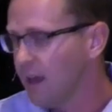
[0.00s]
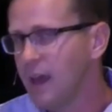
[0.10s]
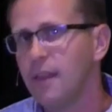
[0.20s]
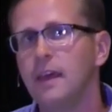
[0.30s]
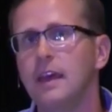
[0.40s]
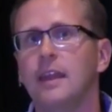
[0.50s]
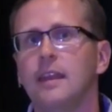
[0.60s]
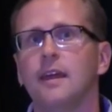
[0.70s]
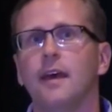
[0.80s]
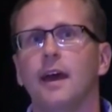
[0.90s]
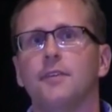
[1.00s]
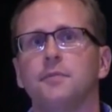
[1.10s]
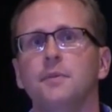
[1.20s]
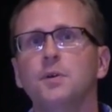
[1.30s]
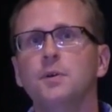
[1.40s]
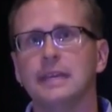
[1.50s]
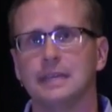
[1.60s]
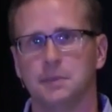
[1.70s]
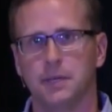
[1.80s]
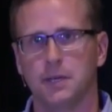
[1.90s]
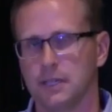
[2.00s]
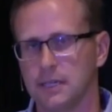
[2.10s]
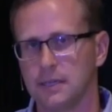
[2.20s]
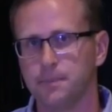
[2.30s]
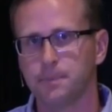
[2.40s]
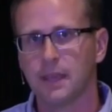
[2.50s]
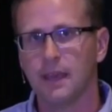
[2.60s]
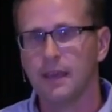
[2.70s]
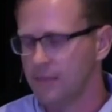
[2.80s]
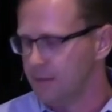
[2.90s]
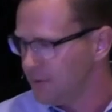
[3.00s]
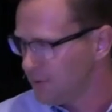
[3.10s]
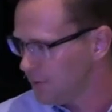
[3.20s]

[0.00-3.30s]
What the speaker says: then the Hasmonean period. This is